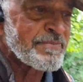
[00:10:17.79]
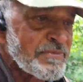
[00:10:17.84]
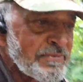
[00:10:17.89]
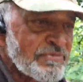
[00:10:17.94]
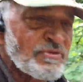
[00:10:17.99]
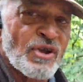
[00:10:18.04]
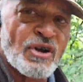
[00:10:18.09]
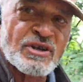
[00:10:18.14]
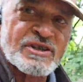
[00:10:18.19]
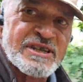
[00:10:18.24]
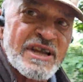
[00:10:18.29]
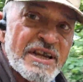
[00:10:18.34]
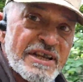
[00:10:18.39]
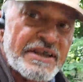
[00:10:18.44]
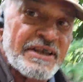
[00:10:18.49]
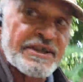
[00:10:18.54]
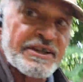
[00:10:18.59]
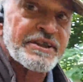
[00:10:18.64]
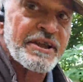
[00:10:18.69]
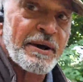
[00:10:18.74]
I'm not
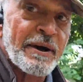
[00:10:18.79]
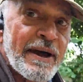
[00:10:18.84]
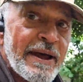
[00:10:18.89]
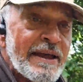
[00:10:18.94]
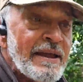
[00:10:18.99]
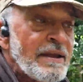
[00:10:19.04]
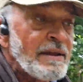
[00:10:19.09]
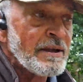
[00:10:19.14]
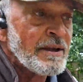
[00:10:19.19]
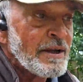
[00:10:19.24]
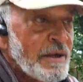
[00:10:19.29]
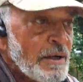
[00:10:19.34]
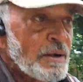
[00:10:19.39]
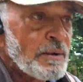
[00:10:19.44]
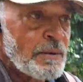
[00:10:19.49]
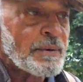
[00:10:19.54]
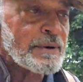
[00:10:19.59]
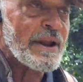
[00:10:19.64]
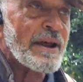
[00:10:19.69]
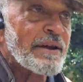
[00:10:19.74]
telling you to do it.
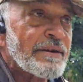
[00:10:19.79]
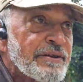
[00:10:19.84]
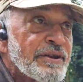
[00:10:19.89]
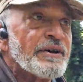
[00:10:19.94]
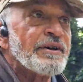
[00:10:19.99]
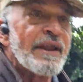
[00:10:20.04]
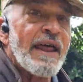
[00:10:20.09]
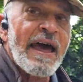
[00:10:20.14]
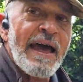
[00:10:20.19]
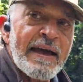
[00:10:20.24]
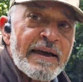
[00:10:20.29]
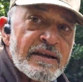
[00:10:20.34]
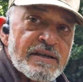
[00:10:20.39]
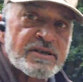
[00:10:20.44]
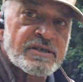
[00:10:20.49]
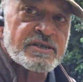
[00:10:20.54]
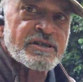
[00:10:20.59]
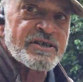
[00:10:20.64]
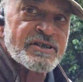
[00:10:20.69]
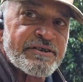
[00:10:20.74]
We don't do that.
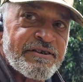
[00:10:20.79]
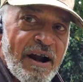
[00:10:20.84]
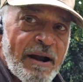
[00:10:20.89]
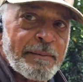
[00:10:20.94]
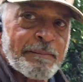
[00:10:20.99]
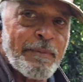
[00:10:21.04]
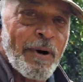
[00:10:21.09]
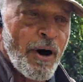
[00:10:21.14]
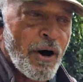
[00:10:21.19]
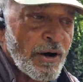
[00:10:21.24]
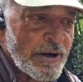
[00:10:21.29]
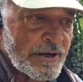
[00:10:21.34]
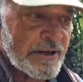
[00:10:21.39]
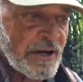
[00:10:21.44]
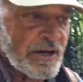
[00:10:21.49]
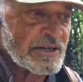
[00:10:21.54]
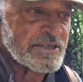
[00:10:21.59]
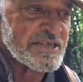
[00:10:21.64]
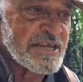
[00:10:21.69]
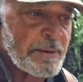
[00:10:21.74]
It's your own mind,
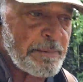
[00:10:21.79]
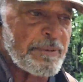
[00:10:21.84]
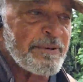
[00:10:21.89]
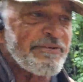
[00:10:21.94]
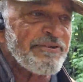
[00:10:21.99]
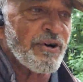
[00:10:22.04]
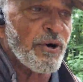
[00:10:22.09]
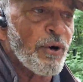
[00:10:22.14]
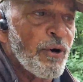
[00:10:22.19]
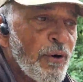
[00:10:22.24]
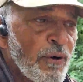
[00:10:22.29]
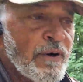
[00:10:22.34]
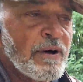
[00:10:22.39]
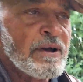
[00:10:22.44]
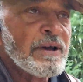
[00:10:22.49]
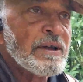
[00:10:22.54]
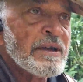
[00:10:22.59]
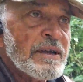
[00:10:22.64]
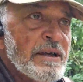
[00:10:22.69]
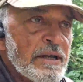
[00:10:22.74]
like I said before.
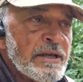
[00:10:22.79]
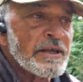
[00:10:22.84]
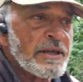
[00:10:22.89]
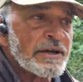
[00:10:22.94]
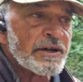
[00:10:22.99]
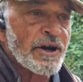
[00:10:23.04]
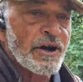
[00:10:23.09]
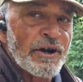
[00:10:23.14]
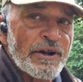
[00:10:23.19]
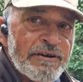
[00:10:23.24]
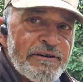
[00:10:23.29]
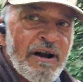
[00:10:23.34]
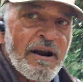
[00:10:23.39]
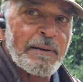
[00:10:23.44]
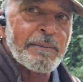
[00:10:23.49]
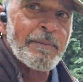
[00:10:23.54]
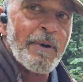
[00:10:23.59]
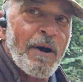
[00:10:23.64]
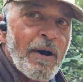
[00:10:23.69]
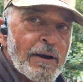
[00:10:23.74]
You've got your
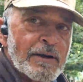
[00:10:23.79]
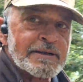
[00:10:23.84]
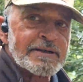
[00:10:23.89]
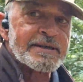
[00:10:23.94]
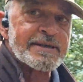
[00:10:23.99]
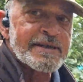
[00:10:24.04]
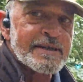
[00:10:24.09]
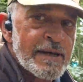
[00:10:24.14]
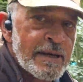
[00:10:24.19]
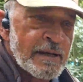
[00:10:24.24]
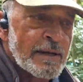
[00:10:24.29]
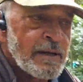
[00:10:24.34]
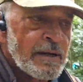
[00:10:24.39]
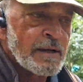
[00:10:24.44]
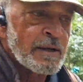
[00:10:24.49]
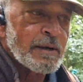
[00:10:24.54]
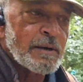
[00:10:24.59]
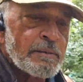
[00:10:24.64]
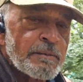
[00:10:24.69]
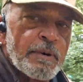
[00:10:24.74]
own minds.
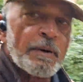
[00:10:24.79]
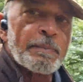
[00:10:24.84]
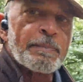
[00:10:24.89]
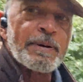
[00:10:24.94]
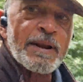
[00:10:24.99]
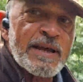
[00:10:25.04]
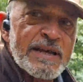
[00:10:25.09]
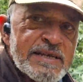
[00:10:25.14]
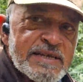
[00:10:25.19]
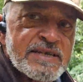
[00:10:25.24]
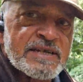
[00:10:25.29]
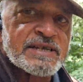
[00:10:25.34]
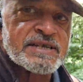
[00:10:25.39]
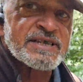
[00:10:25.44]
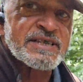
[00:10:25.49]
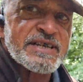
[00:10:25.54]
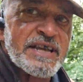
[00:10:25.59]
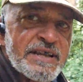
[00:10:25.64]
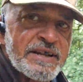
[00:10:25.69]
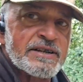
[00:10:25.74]
But please
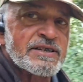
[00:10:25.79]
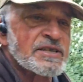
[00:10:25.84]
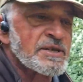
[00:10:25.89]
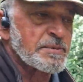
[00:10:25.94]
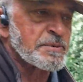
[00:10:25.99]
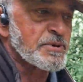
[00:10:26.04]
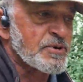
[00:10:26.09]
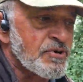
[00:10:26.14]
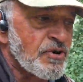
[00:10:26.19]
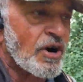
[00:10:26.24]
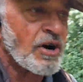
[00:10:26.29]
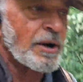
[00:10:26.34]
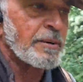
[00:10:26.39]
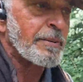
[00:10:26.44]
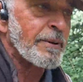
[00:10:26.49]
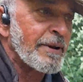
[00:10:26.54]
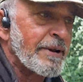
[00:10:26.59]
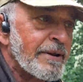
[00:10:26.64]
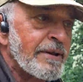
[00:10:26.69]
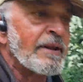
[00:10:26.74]
consider
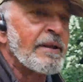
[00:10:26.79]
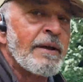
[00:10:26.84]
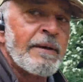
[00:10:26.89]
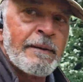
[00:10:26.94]
subscribing.